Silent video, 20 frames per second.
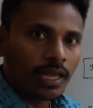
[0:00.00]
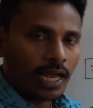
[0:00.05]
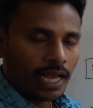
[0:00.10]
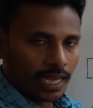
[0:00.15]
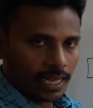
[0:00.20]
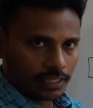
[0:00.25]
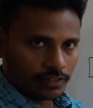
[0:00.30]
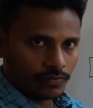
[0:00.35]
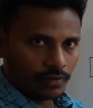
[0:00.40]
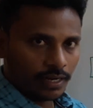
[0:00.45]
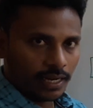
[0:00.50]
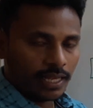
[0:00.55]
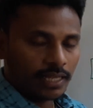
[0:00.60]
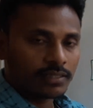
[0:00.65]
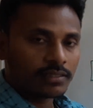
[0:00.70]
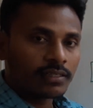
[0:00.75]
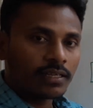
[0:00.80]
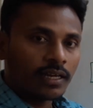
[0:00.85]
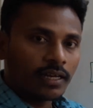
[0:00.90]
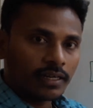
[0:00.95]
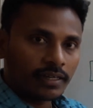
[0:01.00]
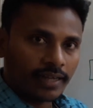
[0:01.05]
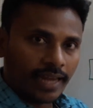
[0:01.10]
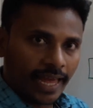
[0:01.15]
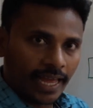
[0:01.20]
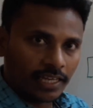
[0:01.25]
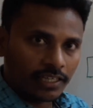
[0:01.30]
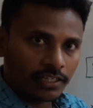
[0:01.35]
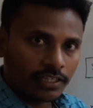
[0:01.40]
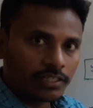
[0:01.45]
as well as
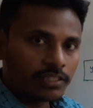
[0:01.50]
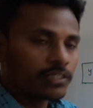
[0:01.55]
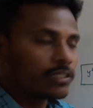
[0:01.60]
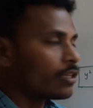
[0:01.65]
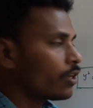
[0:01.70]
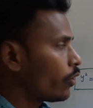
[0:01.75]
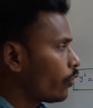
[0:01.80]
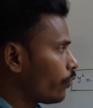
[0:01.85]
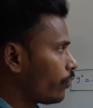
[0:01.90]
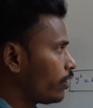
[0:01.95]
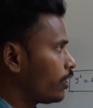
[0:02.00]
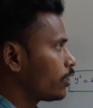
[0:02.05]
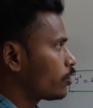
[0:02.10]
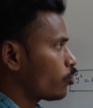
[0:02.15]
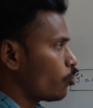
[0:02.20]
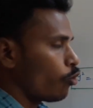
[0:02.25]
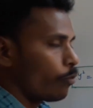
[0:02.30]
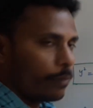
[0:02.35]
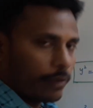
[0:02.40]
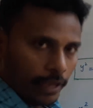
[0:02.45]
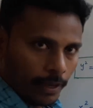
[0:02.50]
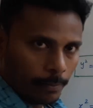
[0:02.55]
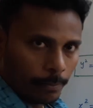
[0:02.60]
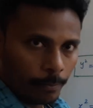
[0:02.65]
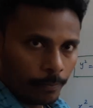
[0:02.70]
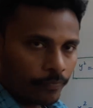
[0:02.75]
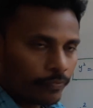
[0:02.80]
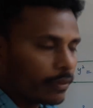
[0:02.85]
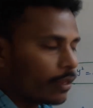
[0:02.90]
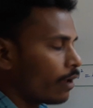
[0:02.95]
tangents with the slope m.